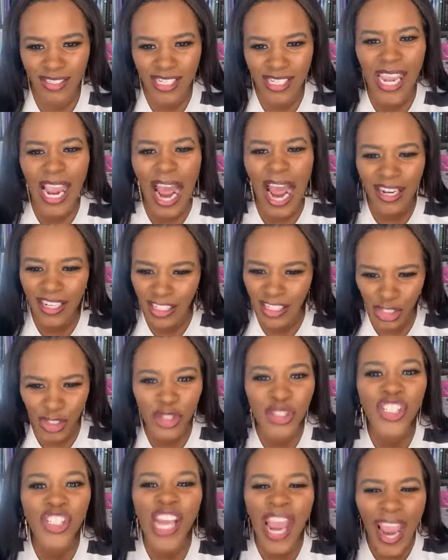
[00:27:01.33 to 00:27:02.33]
Tiana, did
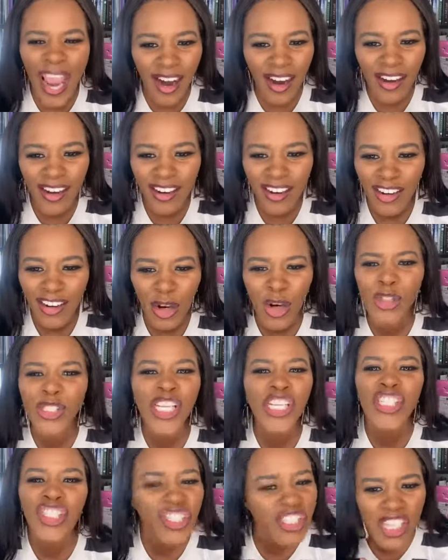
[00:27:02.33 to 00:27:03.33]
you share?
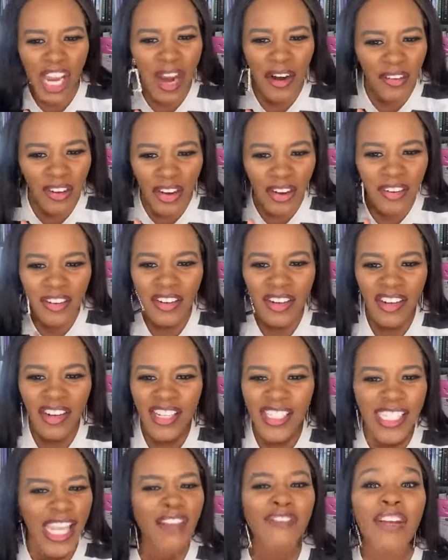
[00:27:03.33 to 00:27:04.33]
Who's a sharer?
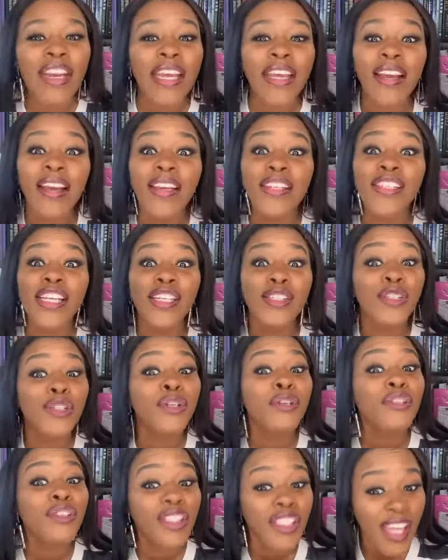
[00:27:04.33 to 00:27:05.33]
Tiffany, did
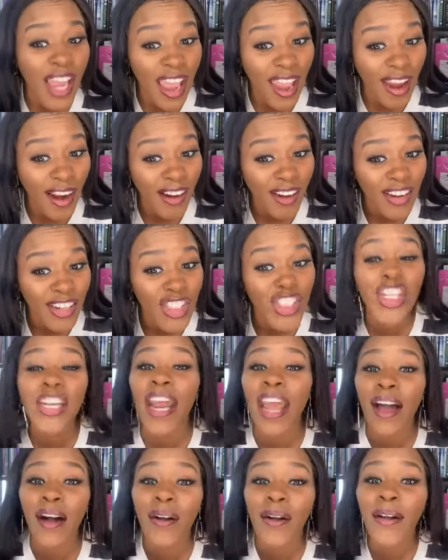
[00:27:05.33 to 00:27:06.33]
you share?
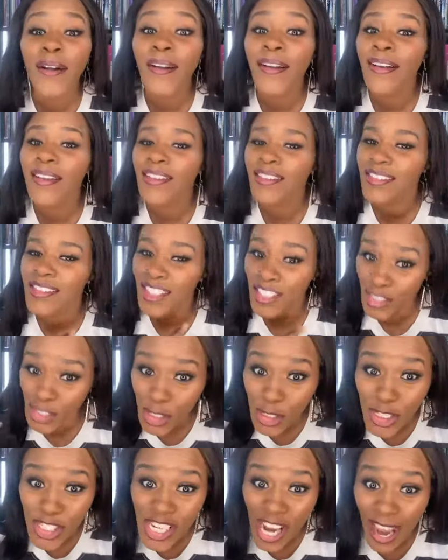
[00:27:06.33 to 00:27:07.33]
Chanel, did
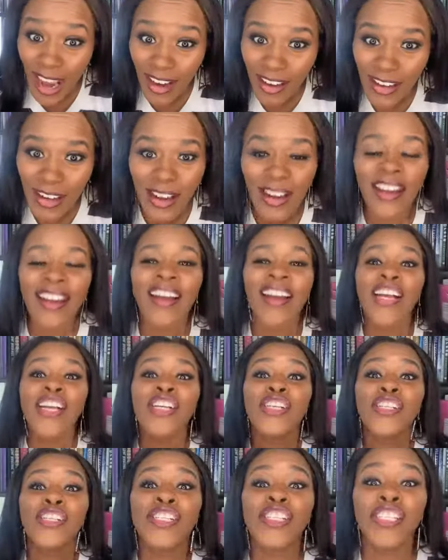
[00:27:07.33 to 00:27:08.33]
you share?
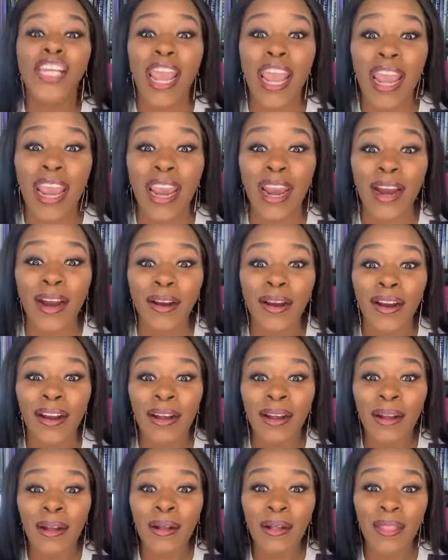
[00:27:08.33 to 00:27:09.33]
Share
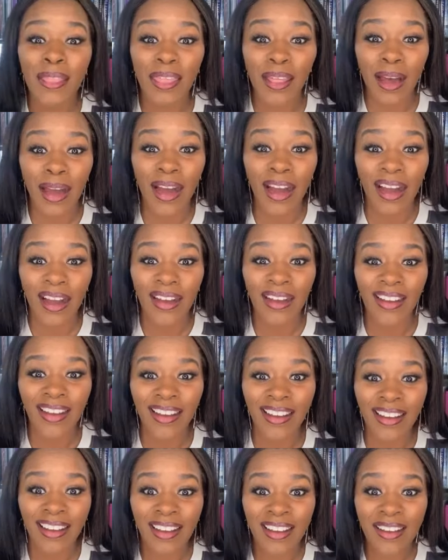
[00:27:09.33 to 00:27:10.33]
the
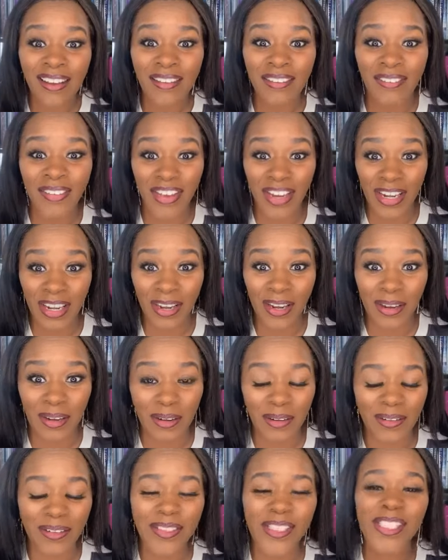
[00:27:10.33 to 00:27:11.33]

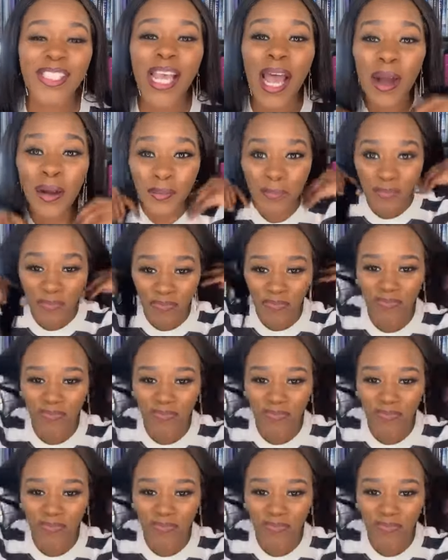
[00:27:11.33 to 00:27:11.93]
video. So